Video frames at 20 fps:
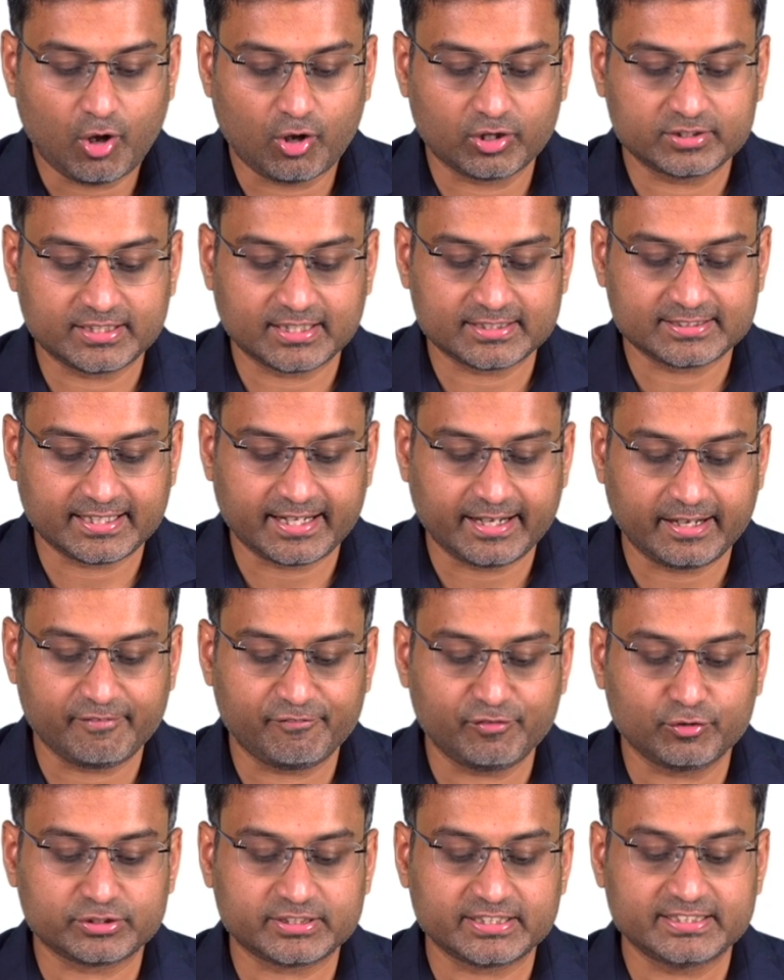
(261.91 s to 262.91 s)
On the other hand,
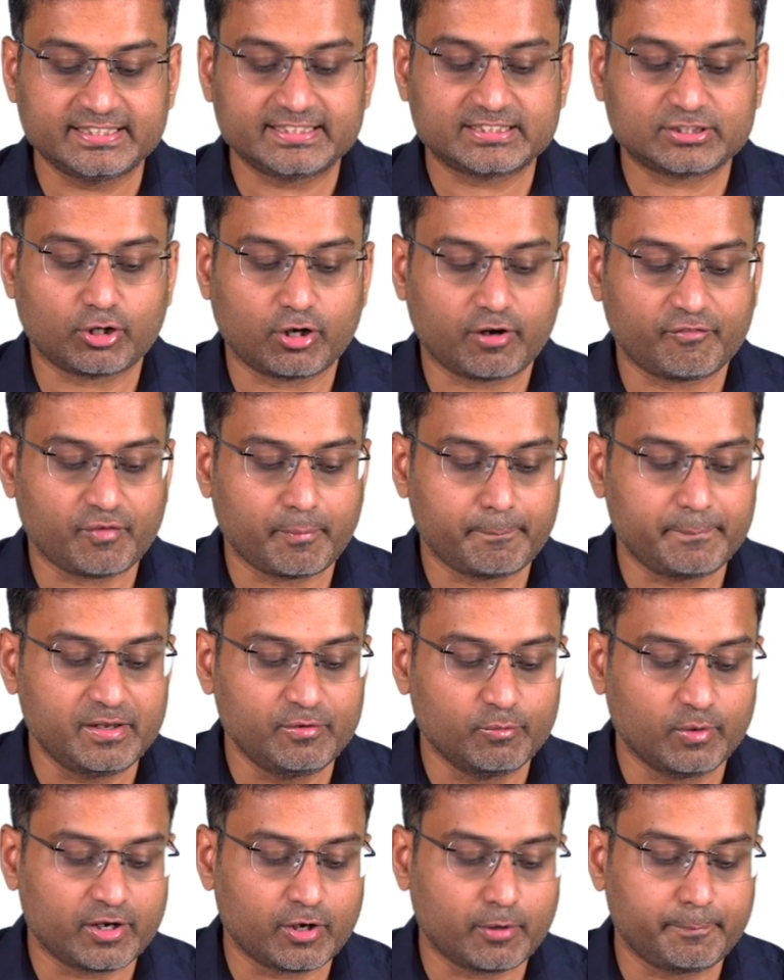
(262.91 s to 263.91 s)
if you see this sort of a
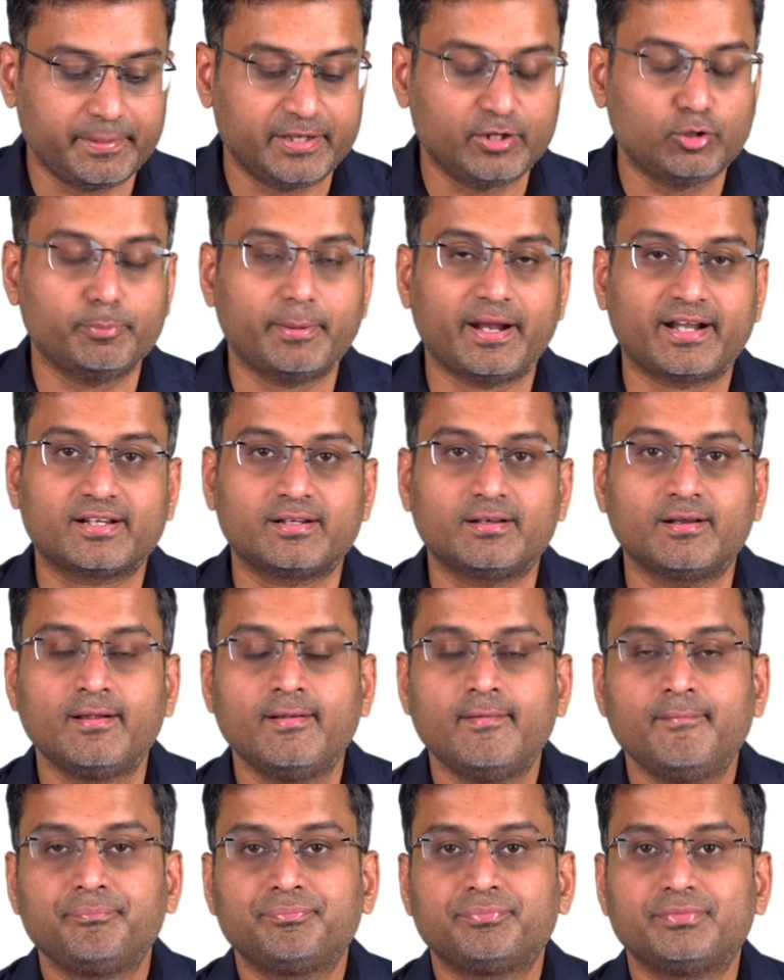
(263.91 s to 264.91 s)
B1 or B2 pattern,
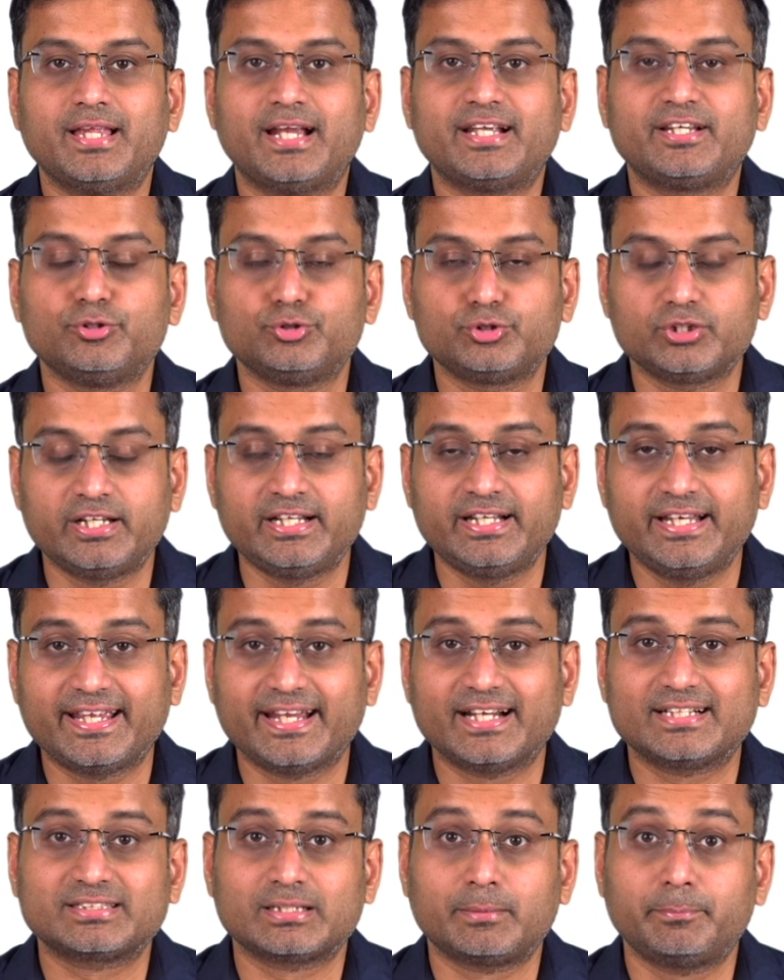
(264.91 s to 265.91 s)
that usually
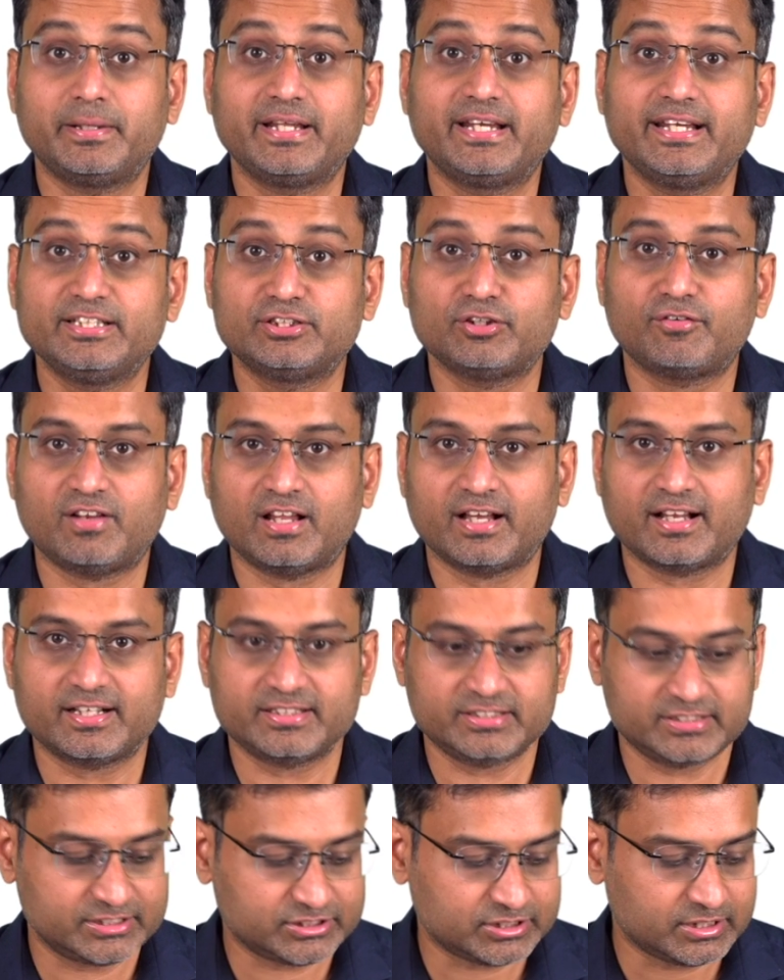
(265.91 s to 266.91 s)
indicates some degrees of lung
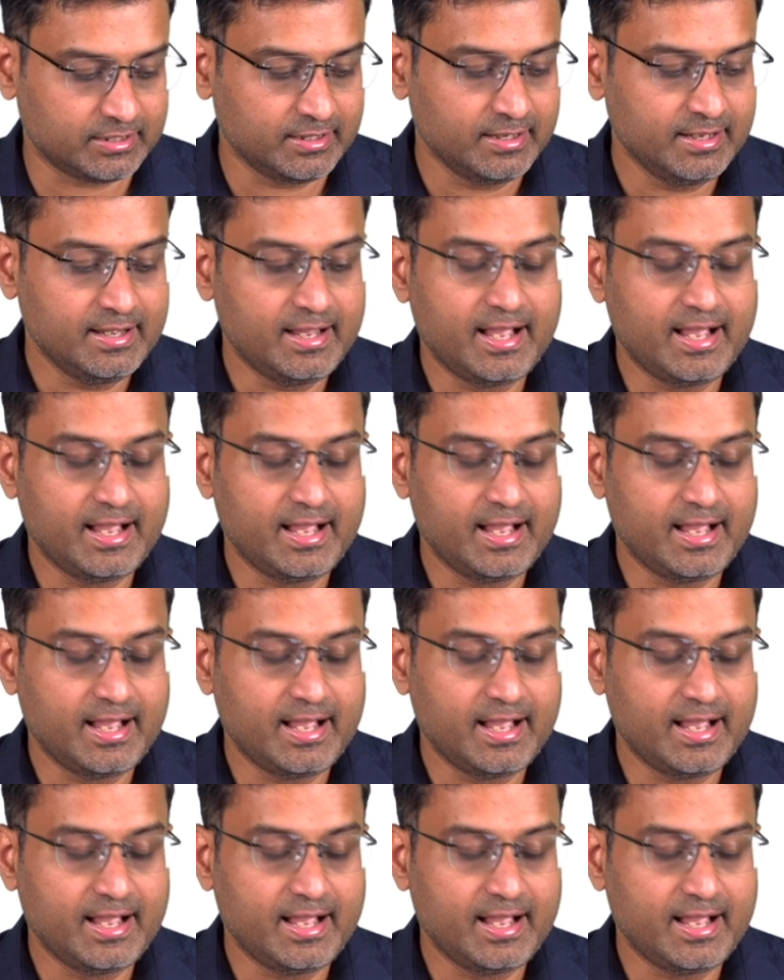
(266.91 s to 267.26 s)
congestion.